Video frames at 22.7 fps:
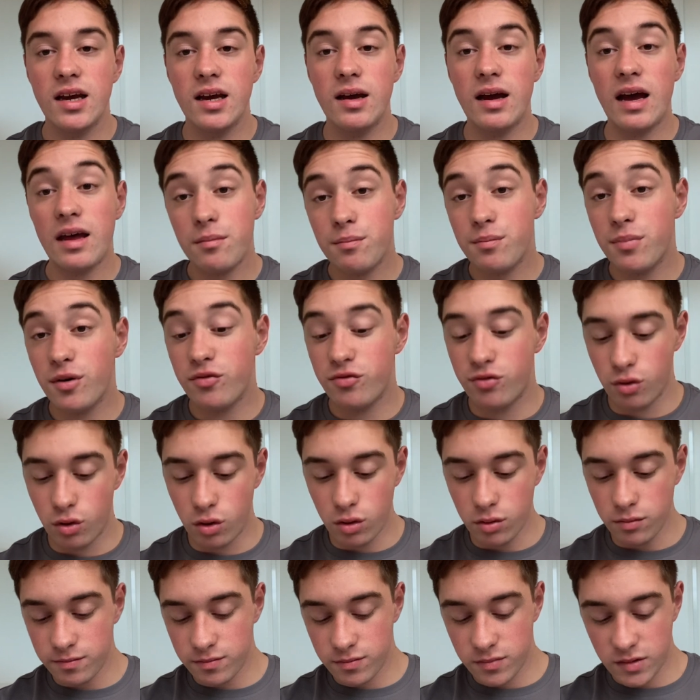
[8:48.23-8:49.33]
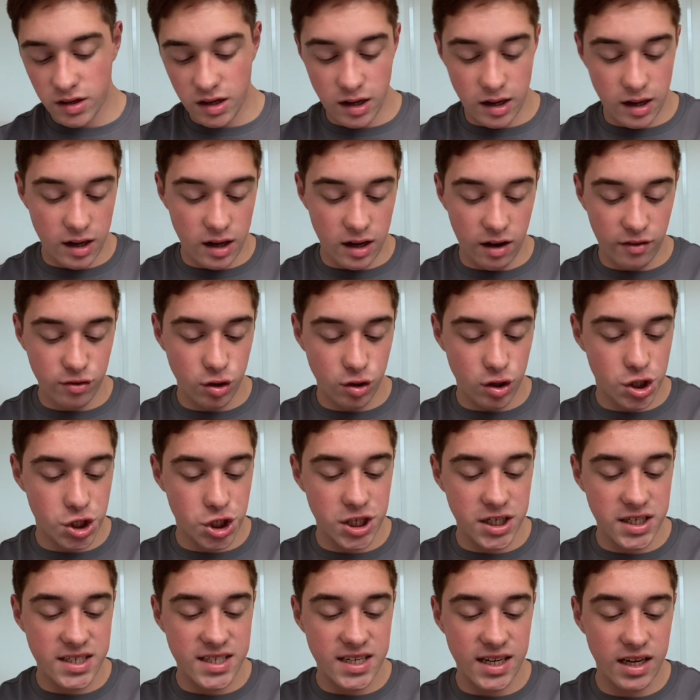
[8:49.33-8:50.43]
And before, I've got a
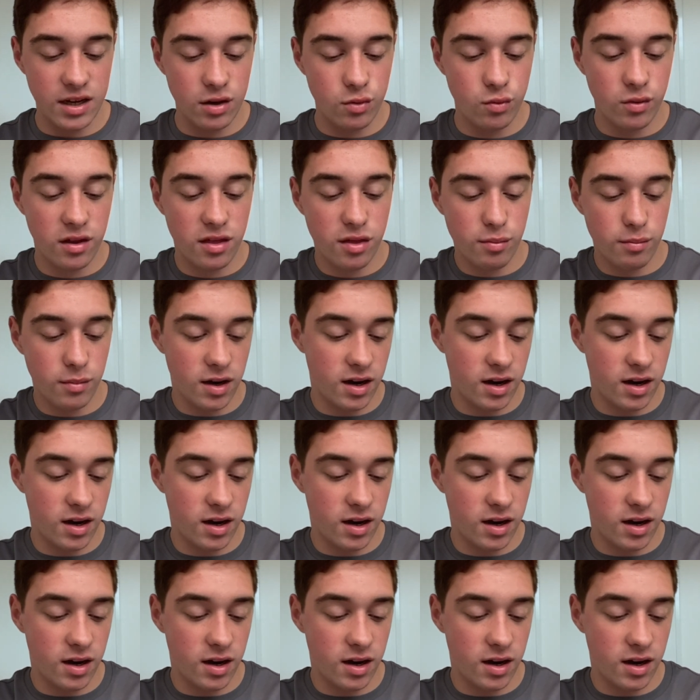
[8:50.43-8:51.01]
sheet here with